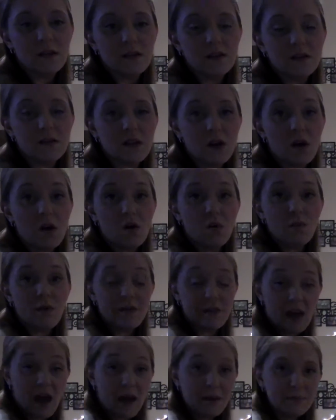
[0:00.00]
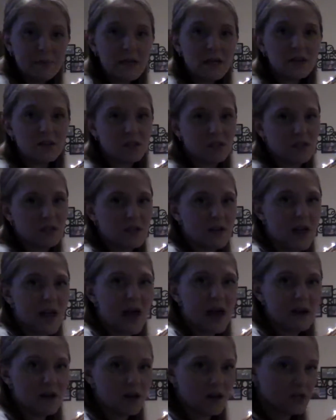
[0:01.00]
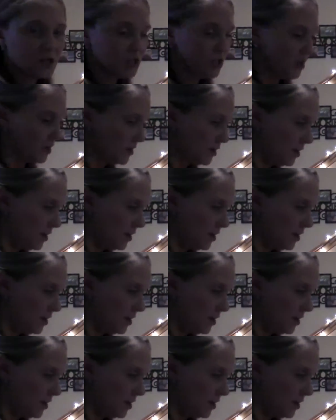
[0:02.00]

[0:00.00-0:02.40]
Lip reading: So with abduction and adduction